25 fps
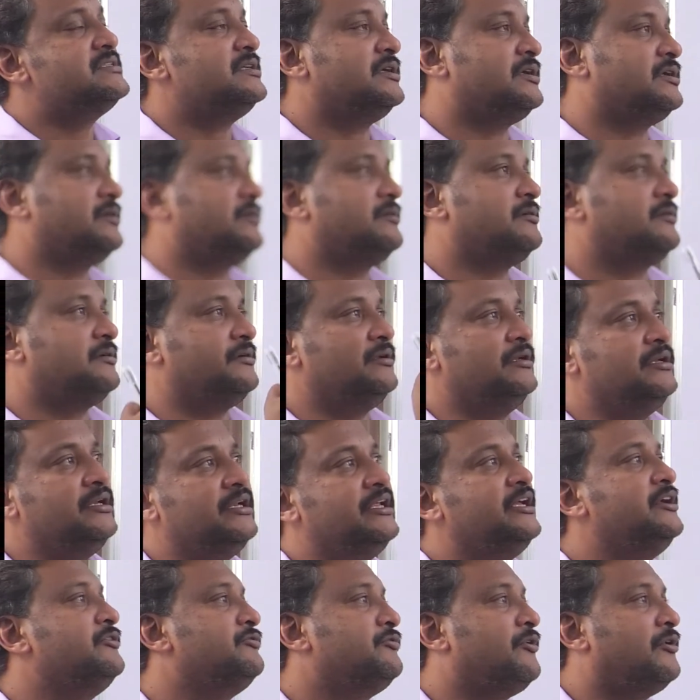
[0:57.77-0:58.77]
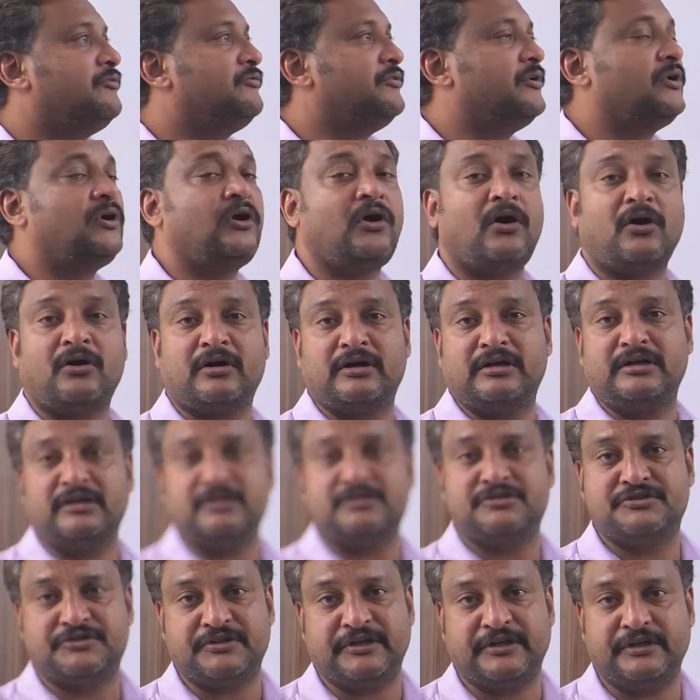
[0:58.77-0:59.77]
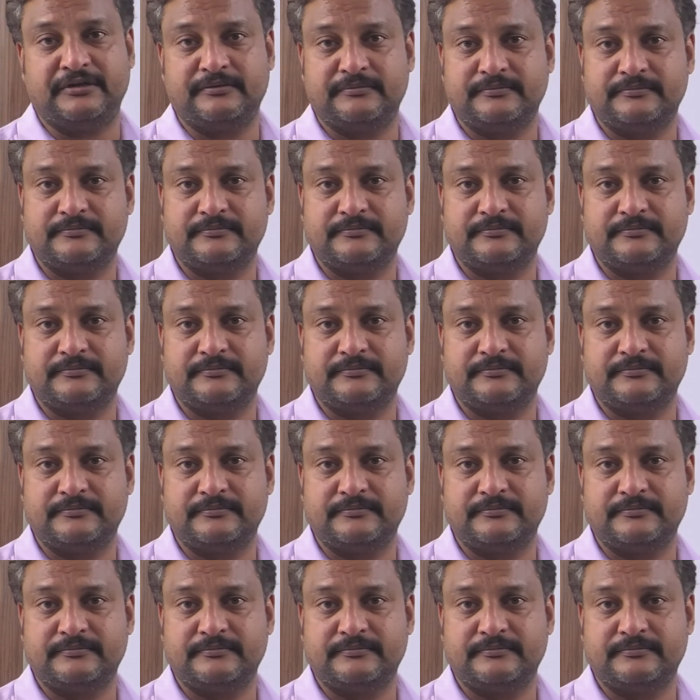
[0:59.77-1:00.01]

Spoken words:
a leaf of a coconut tree.